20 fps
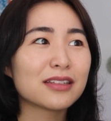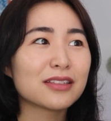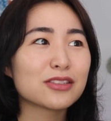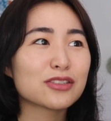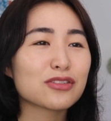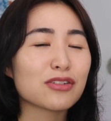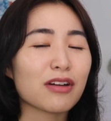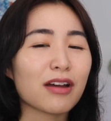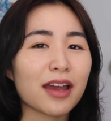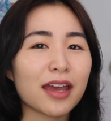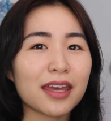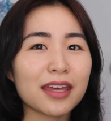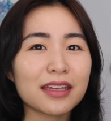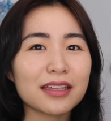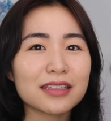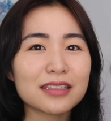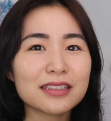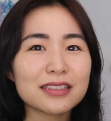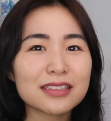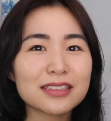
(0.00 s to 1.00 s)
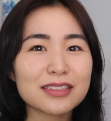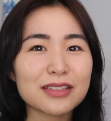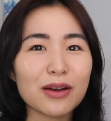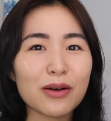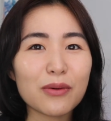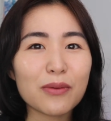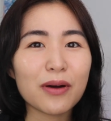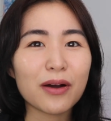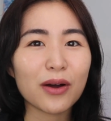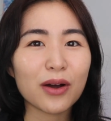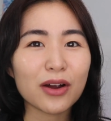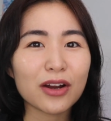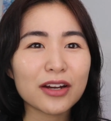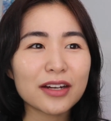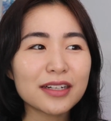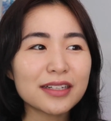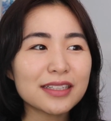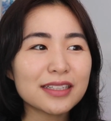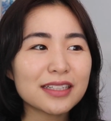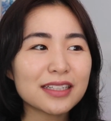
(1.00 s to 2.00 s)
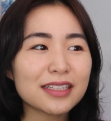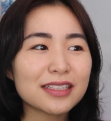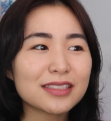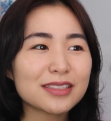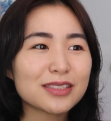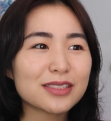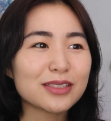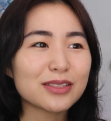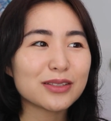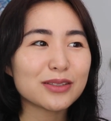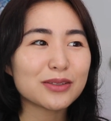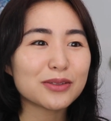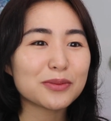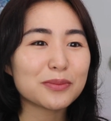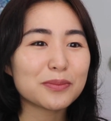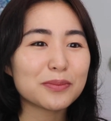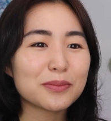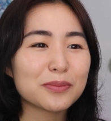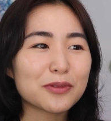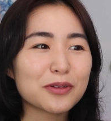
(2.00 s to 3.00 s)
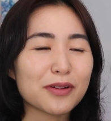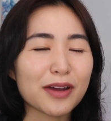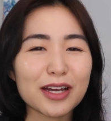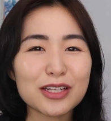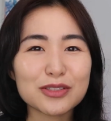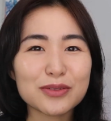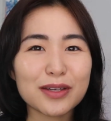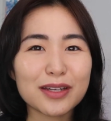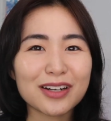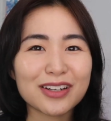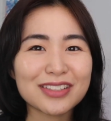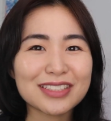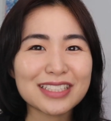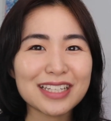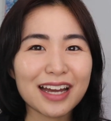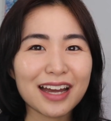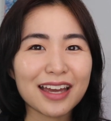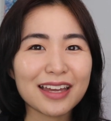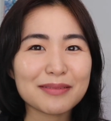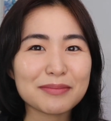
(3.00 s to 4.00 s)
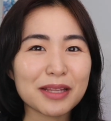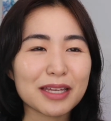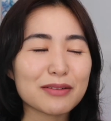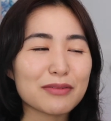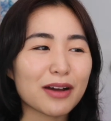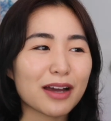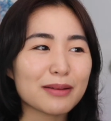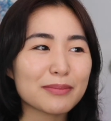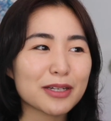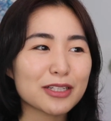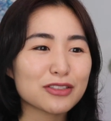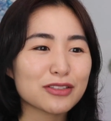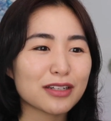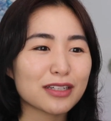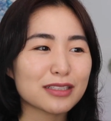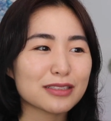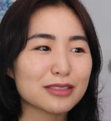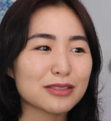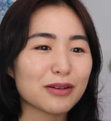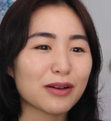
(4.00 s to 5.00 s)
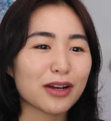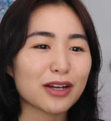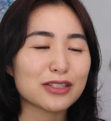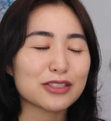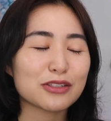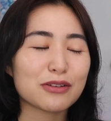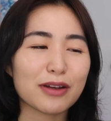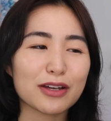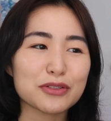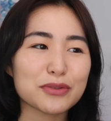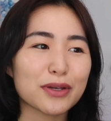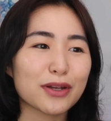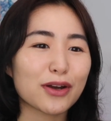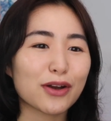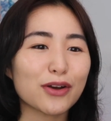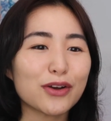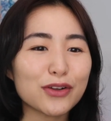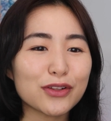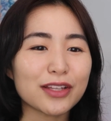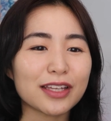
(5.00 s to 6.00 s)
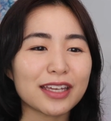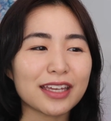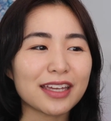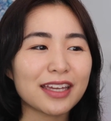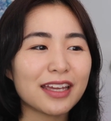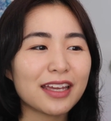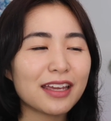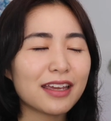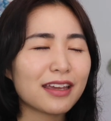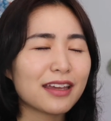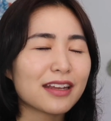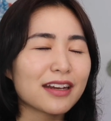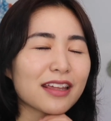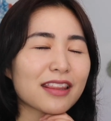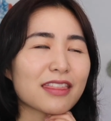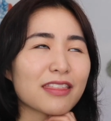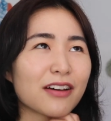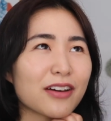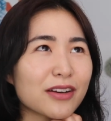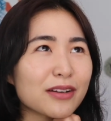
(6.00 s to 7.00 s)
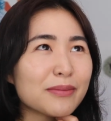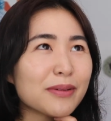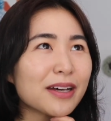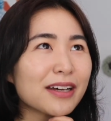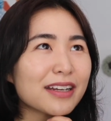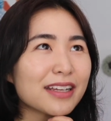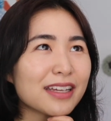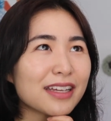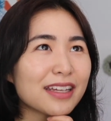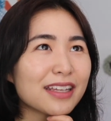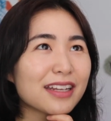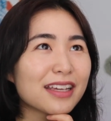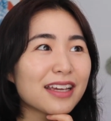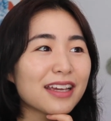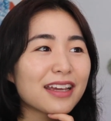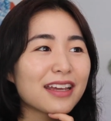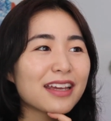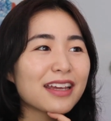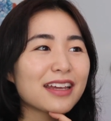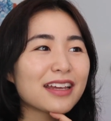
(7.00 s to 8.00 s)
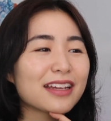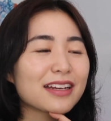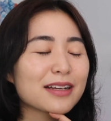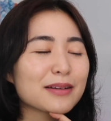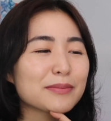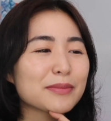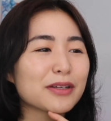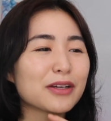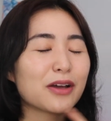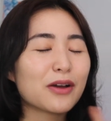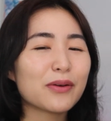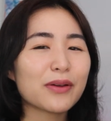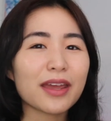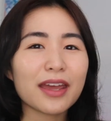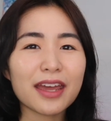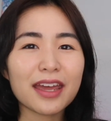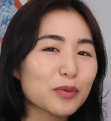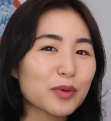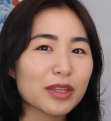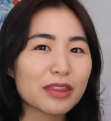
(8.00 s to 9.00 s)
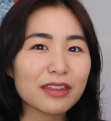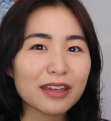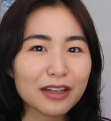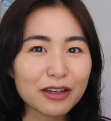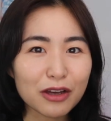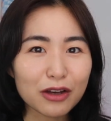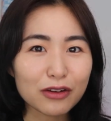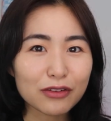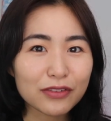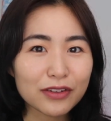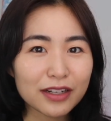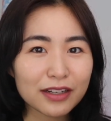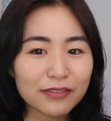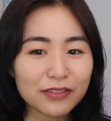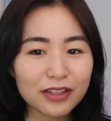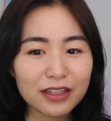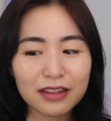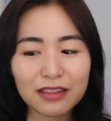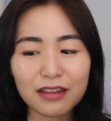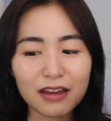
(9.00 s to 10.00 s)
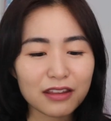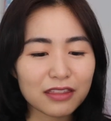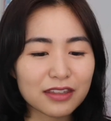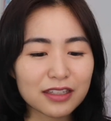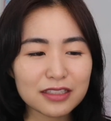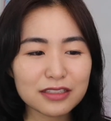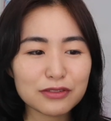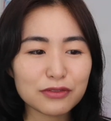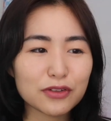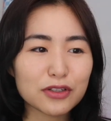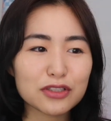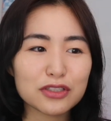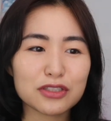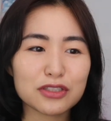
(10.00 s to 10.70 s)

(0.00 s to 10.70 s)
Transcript: trying so hard to graduate on time? Like, why am I trying so hard to graduate early? And I thought about it, and I'm like, okay, with like COVID and everything, nothing's for